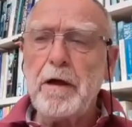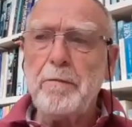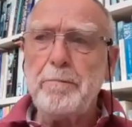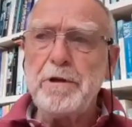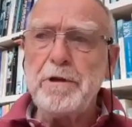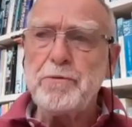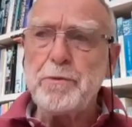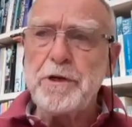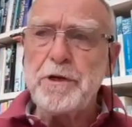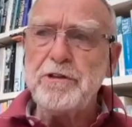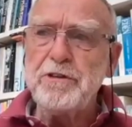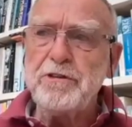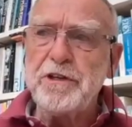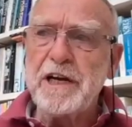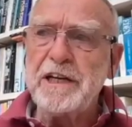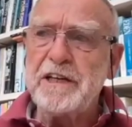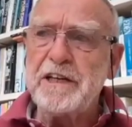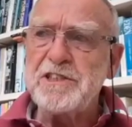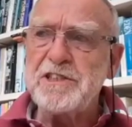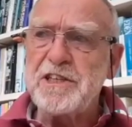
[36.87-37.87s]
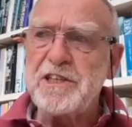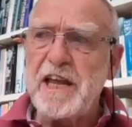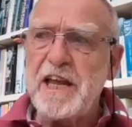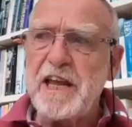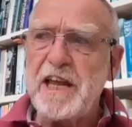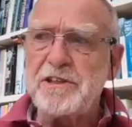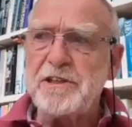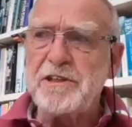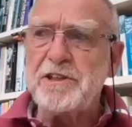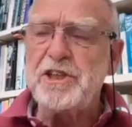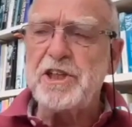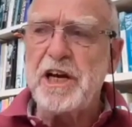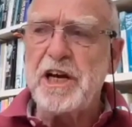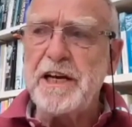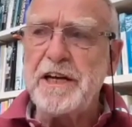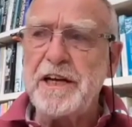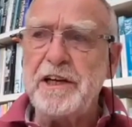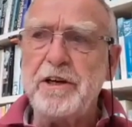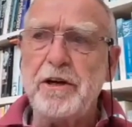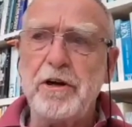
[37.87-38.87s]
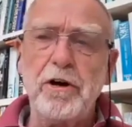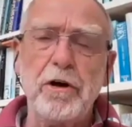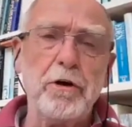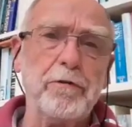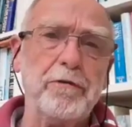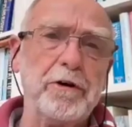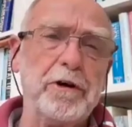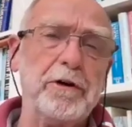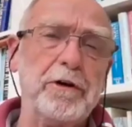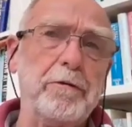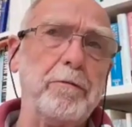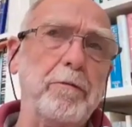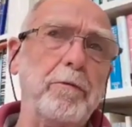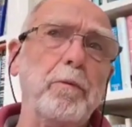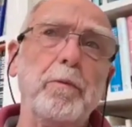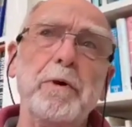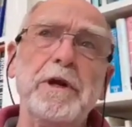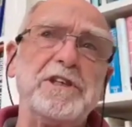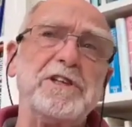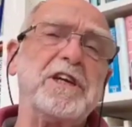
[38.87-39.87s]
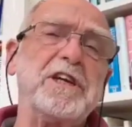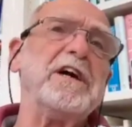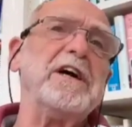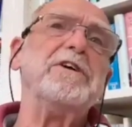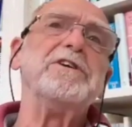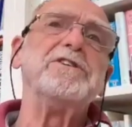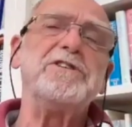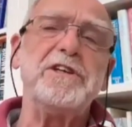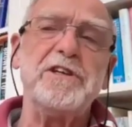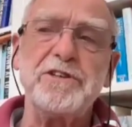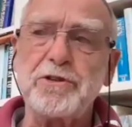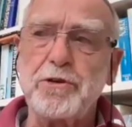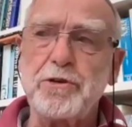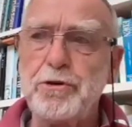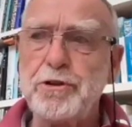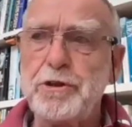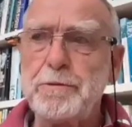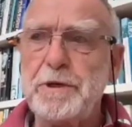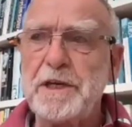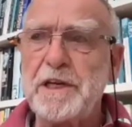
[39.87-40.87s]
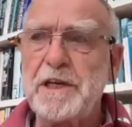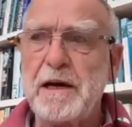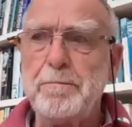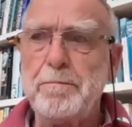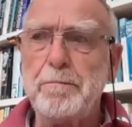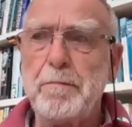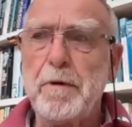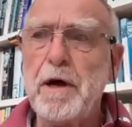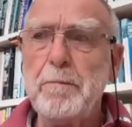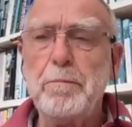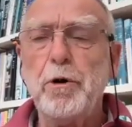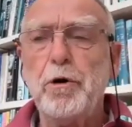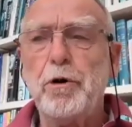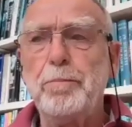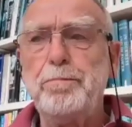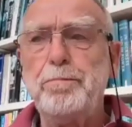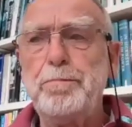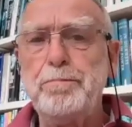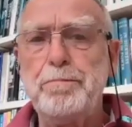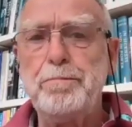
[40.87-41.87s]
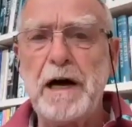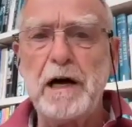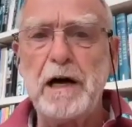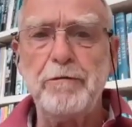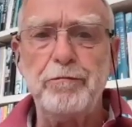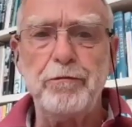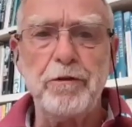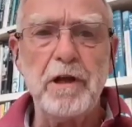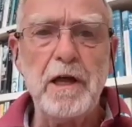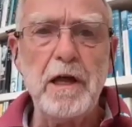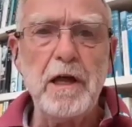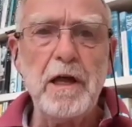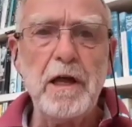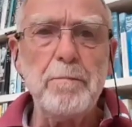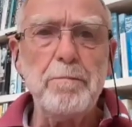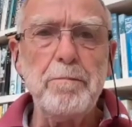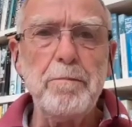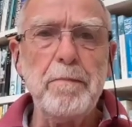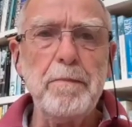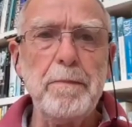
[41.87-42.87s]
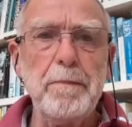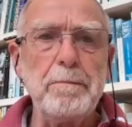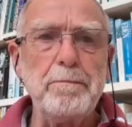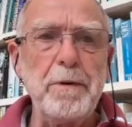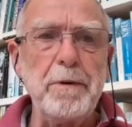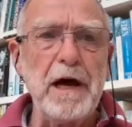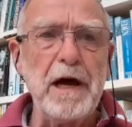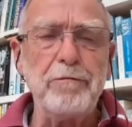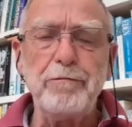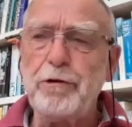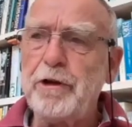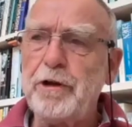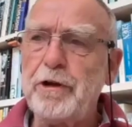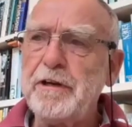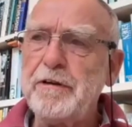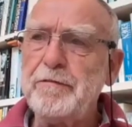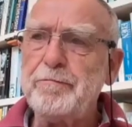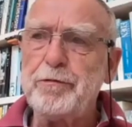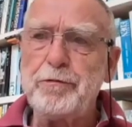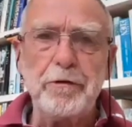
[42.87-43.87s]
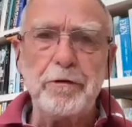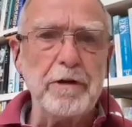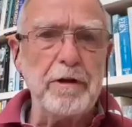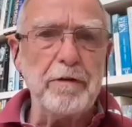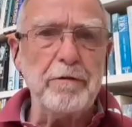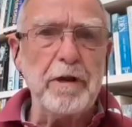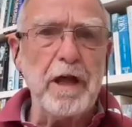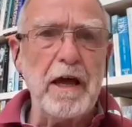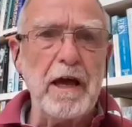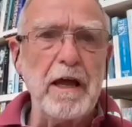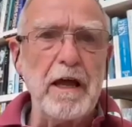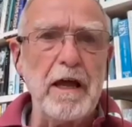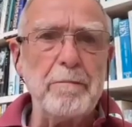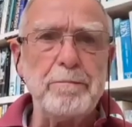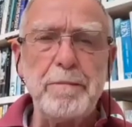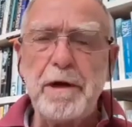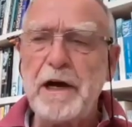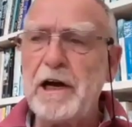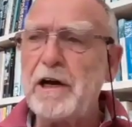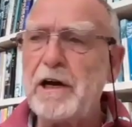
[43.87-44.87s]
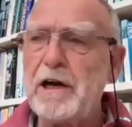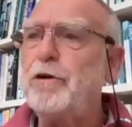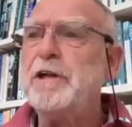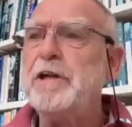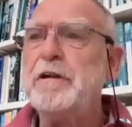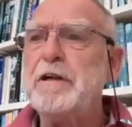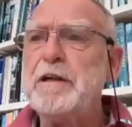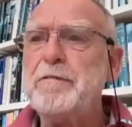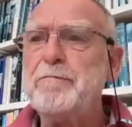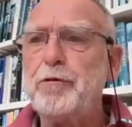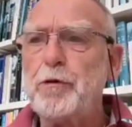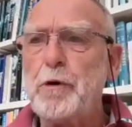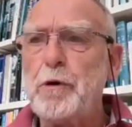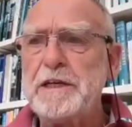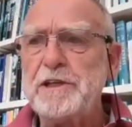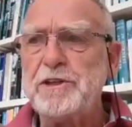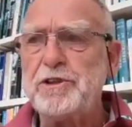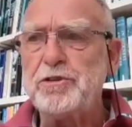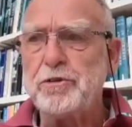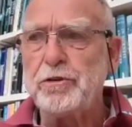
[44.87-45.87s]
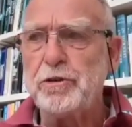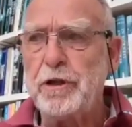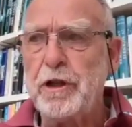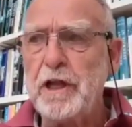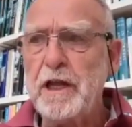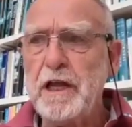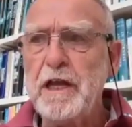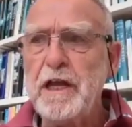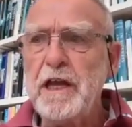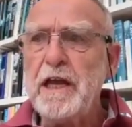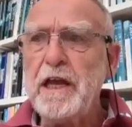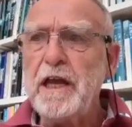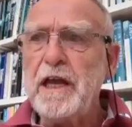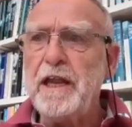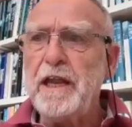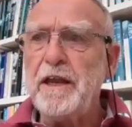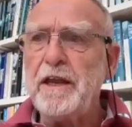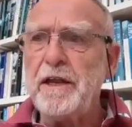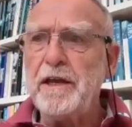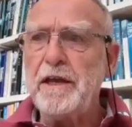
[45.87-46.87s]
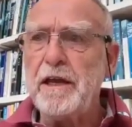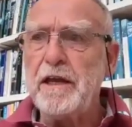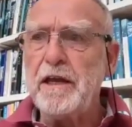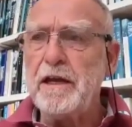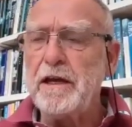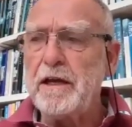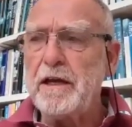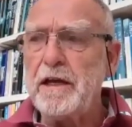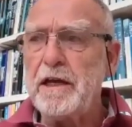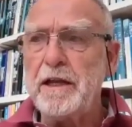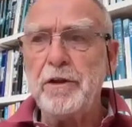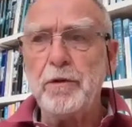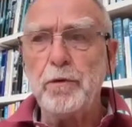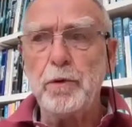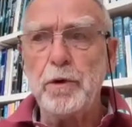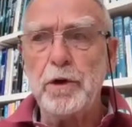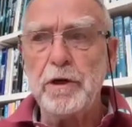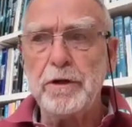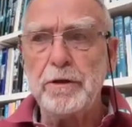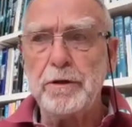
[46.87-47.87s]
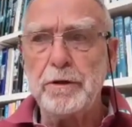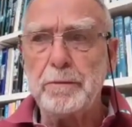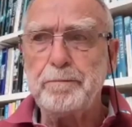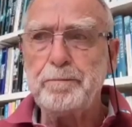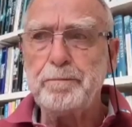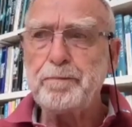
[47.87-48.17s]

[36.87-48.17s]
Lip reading: between the United States and China over which currency is going to become more powerful and influential in the world.